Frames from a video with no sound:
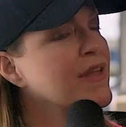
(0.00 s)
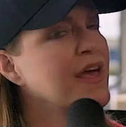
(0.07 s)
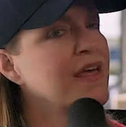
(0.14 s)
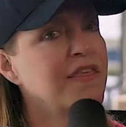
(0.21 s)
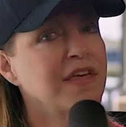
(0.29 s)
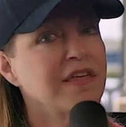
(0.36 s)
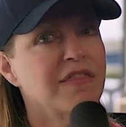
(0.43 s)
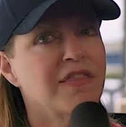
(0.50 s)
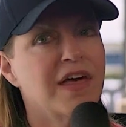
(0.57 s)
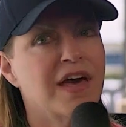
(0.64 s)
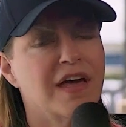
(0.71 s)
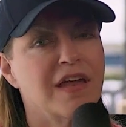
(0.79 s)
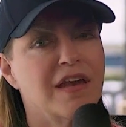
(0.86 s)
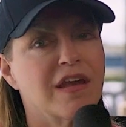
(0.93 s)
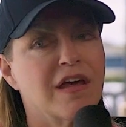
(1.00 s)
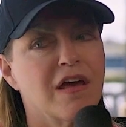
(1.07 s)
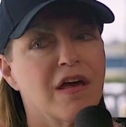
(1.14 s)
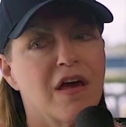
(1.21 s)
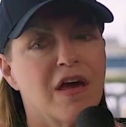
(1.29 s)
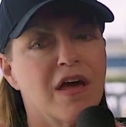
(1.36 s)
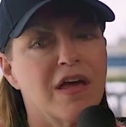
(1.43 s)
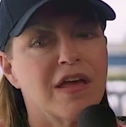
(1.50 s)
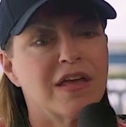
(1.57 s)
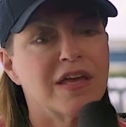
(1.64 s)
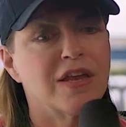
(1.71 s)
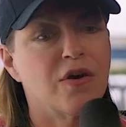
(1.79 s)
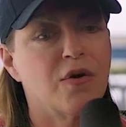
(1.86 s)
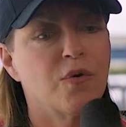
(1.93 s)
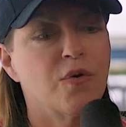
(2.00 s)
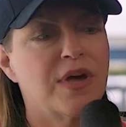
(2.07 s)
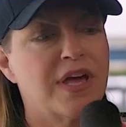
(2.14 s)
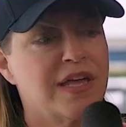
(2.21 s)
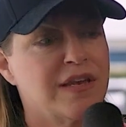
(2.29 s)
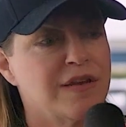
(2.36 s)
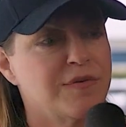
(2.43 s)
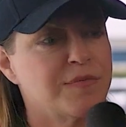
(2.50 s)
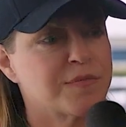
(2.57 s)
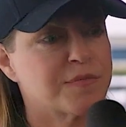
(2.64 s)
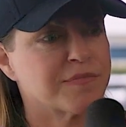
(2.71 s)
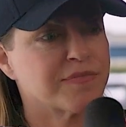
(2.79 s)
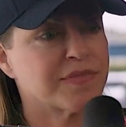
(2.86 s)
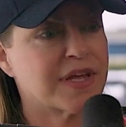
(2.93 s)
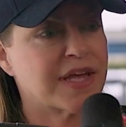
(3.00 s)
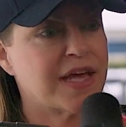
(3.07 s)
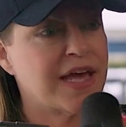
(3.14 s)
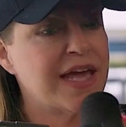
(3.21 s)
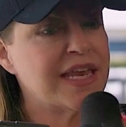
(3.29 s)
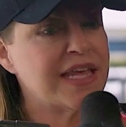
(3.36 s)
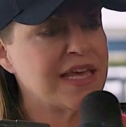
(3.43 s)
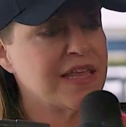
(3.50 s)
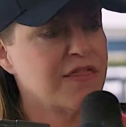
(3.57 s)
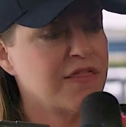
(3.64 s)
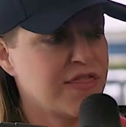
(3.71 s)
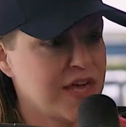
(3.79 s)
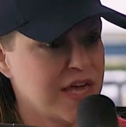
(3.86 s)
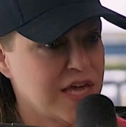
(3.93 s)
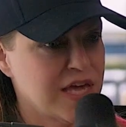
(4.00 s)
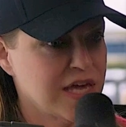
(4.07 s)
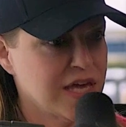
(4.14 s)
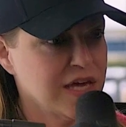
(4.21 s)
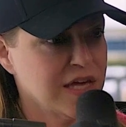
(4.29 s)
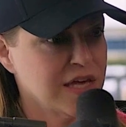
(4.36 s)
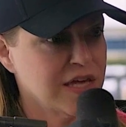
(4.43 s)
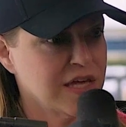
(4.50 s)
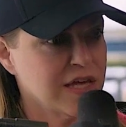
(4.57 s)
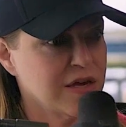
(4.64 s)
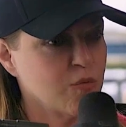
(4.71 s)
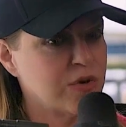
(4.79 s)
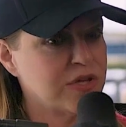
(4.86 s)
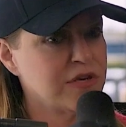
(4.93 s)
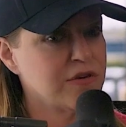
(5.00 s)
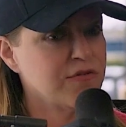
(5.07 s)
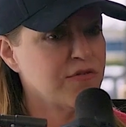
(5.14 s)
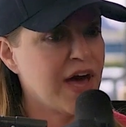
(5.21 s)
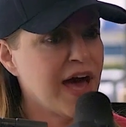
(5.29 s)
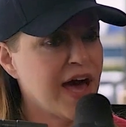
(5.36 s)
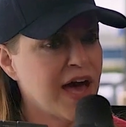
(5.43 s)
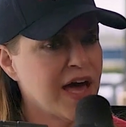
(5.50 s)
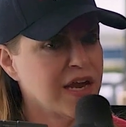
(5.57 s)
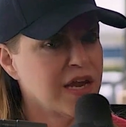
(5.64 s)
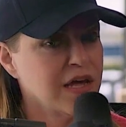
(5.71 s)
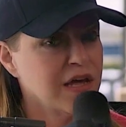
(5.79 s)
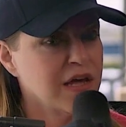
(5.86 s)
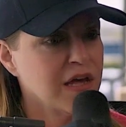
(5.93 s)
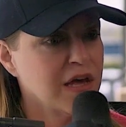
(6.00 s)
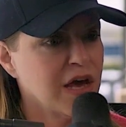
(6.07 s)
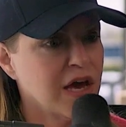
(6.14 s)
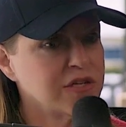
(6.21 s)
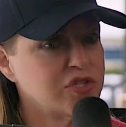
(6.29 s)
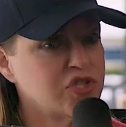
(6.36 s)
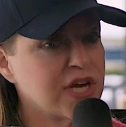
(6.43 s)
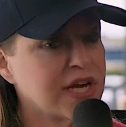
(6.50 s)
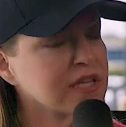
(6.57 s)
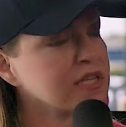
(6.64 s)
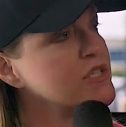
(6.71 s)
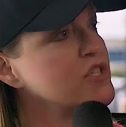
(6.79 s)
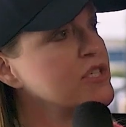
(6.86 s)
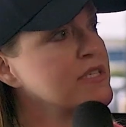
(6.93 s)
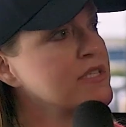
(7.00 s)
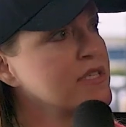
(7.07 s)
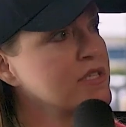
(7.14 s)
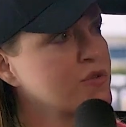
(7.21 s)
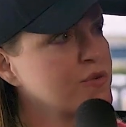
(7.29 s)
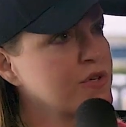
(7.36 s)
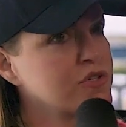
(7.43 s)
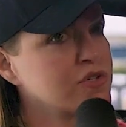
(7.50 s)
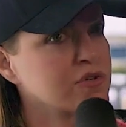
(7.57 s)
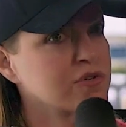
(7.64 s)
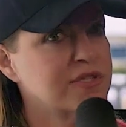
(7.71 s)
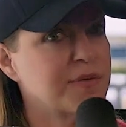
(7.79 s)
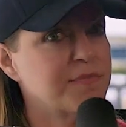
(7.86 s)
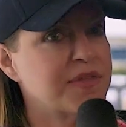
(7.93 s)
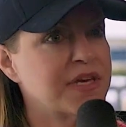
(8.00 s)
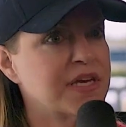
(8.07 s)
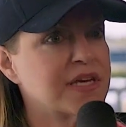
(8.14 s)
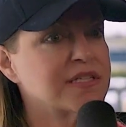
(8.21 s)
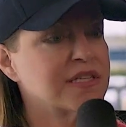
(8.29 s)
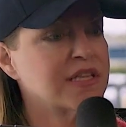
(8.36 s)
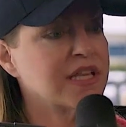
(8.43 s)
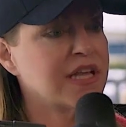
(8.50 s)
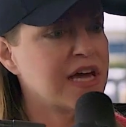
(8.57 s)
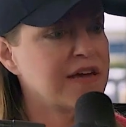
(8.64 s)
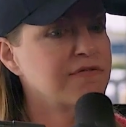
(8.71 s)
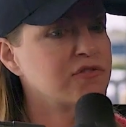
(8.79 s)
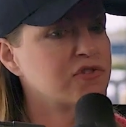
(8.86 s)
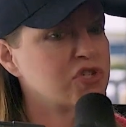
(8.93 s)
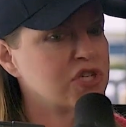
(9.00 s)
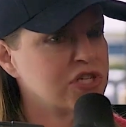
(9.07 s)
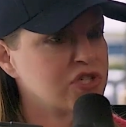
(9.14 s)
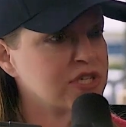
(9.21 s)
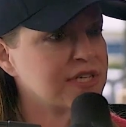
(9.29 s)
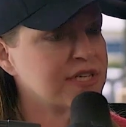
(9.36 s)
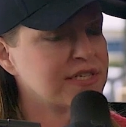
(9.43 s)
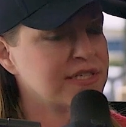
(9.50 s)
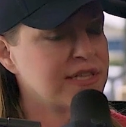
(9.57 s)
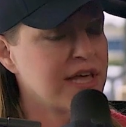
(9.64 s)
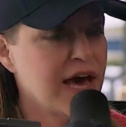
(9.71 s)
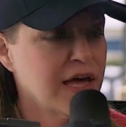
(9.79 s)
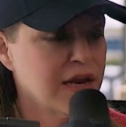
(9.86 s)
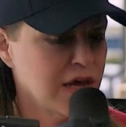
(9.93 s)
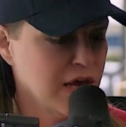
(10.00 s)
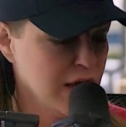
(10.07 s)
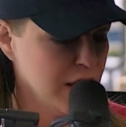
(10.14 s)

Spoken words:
I think that, in anything, when you've had a challenging situation or something as life changing as that,